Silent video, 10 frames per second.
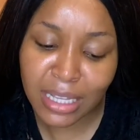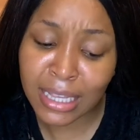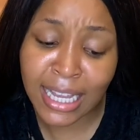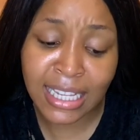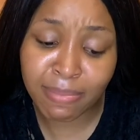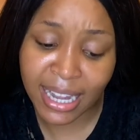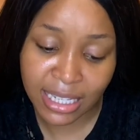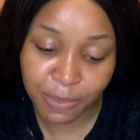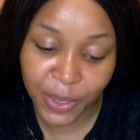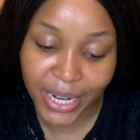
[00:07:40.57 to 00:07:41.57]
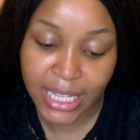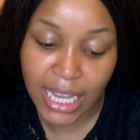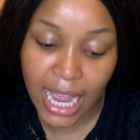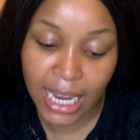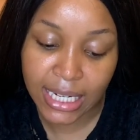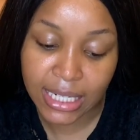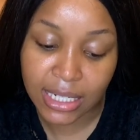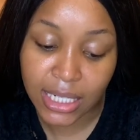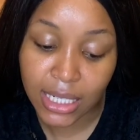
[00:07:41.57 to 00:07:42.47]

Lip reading: that's my experience, and